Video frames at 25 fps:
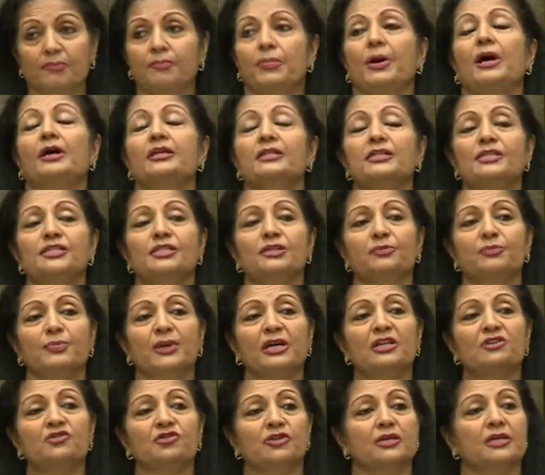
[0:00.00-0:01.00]

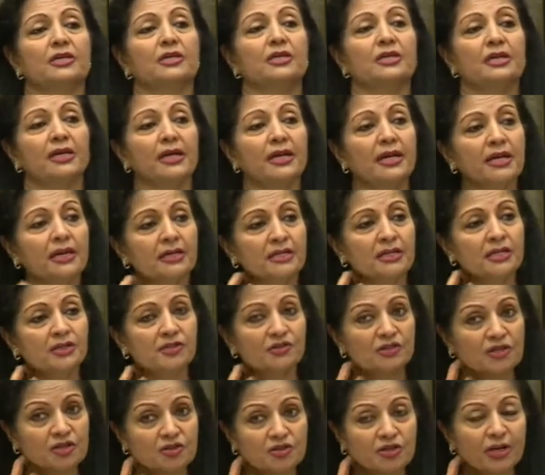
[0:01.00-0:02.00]
participation in
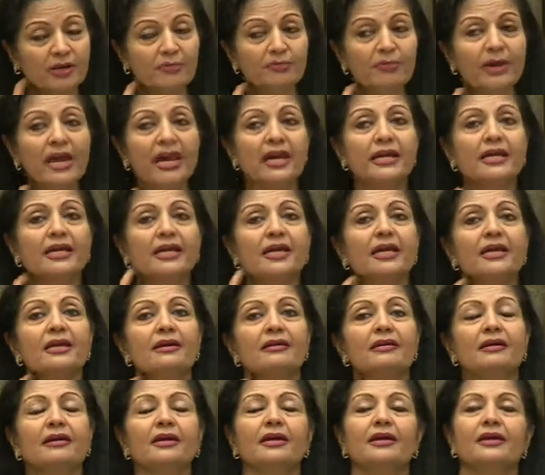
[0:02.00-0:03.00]
decision
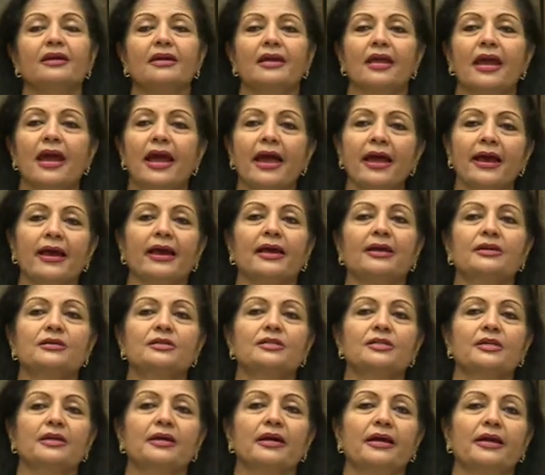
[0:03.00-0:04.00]
making
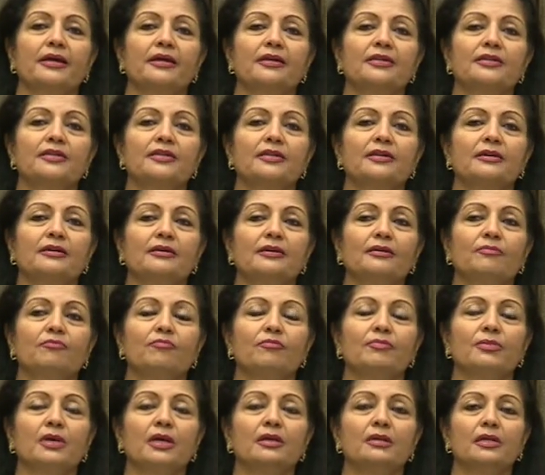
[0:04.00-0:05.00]
and
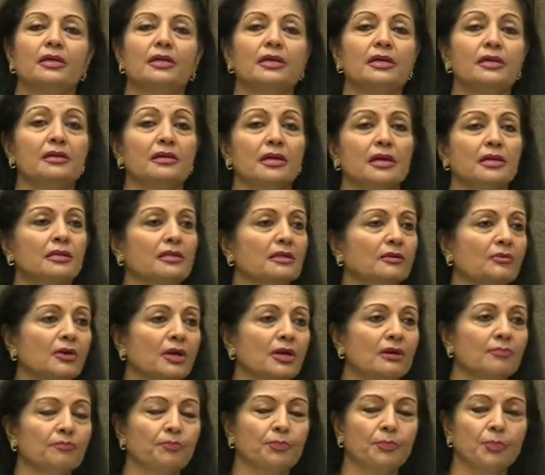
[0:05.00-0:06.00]

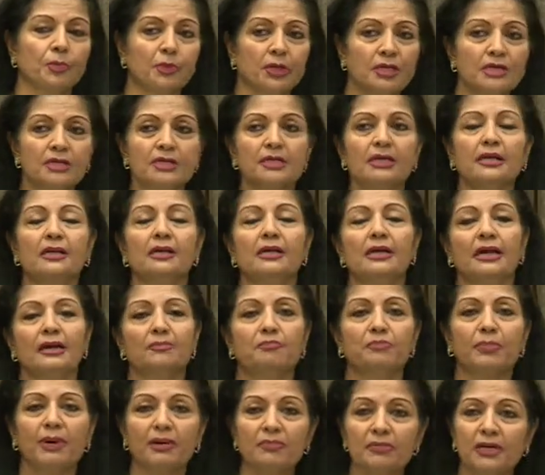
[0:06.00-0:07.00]
in political
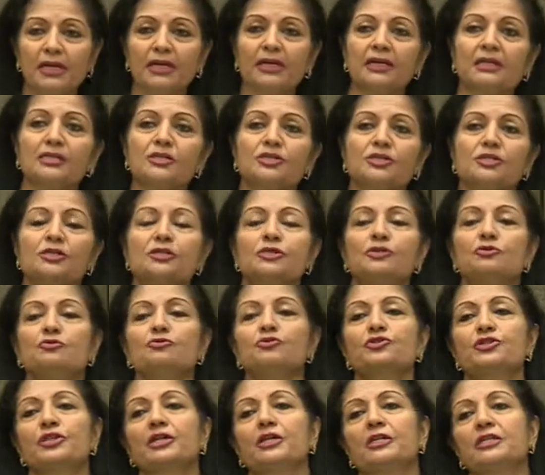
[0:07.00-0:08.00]
and public
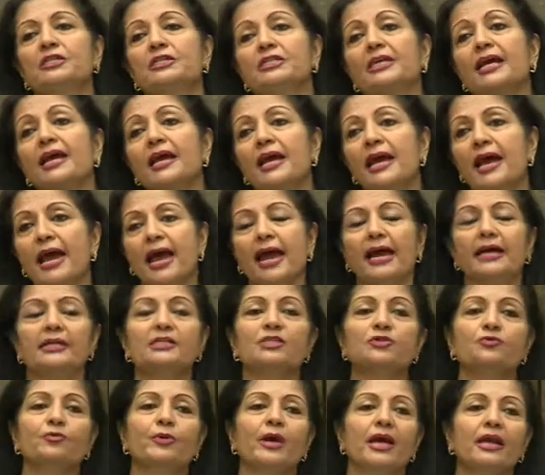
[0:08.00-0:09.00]
institutions,
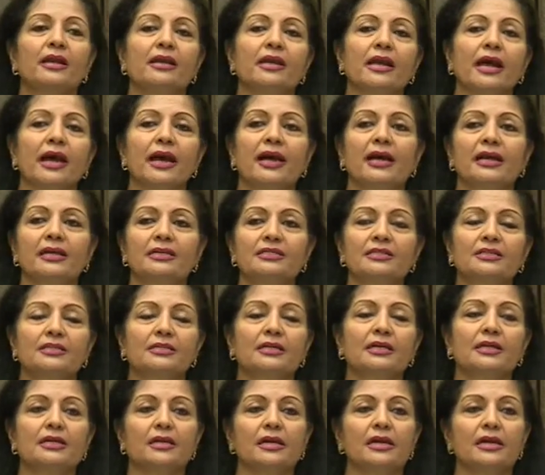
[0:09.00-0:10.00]
as well as
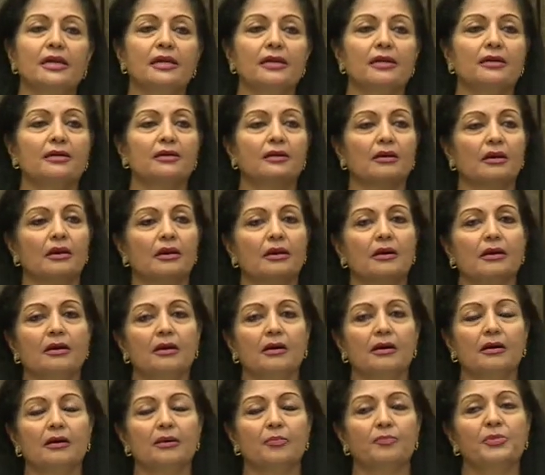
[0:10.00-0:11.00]
in
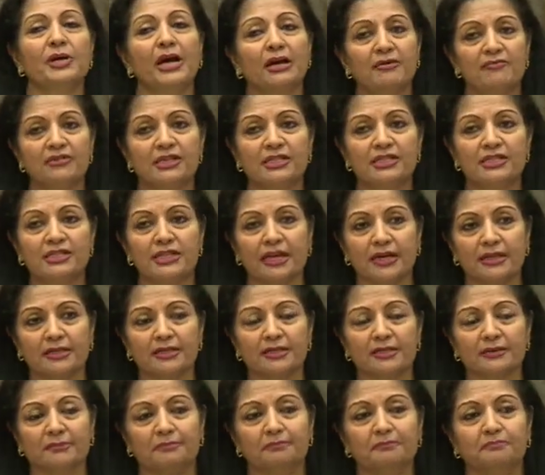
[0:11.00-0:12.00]
private
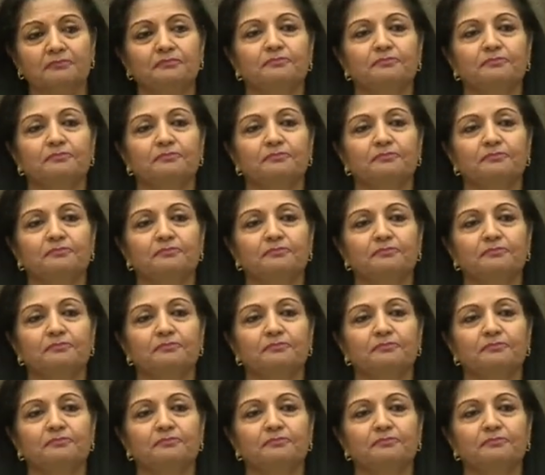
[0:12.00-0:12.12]
sector.